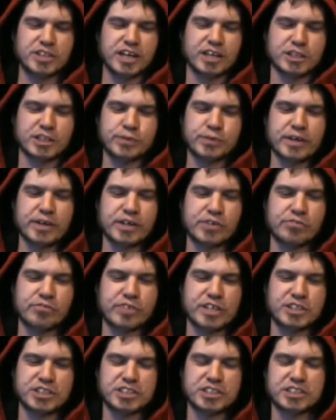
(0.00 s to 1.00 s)
spirit of
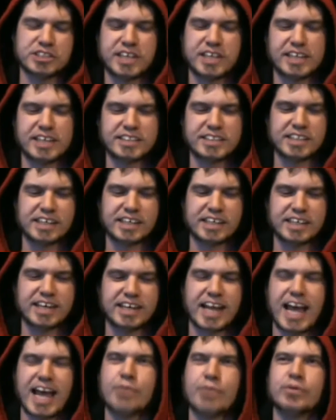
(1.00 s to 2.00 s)
vengeance as he
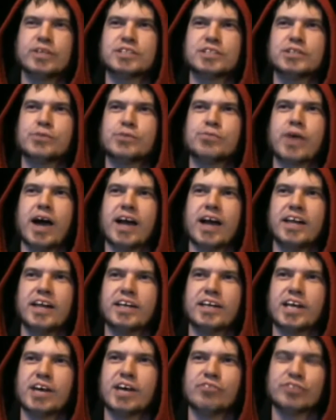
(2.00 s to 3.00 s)
inhabits the
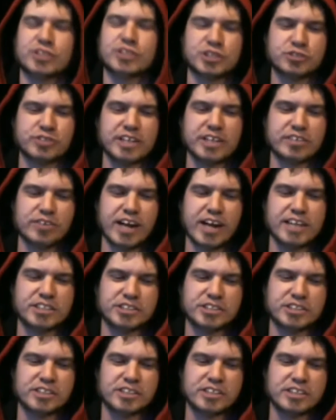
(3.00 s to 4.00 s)
body of a street
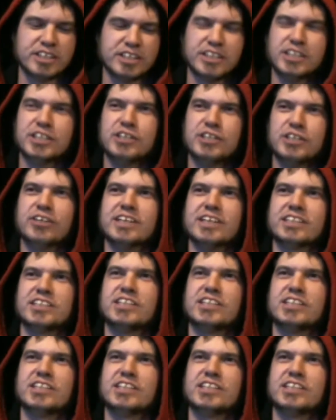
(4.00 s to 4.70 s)
racer who gets